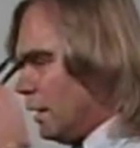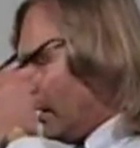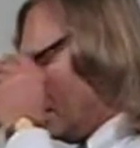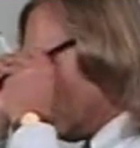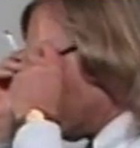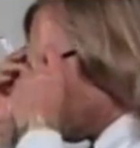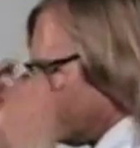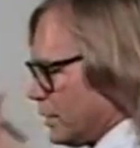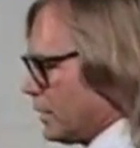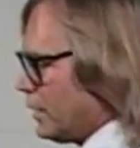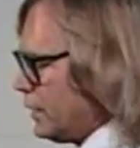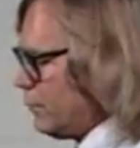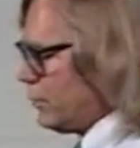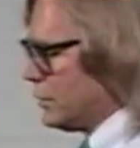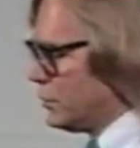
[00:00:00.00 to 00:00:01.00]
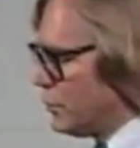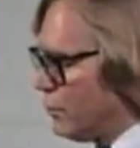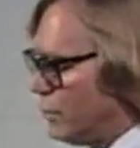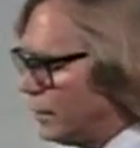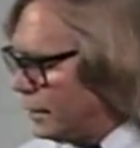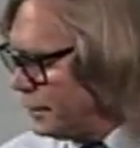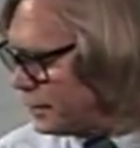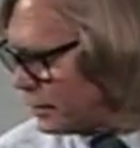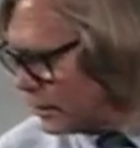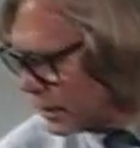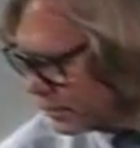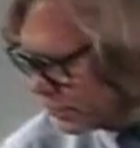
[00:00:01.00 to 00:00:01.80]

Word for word: Ultimately, what you want are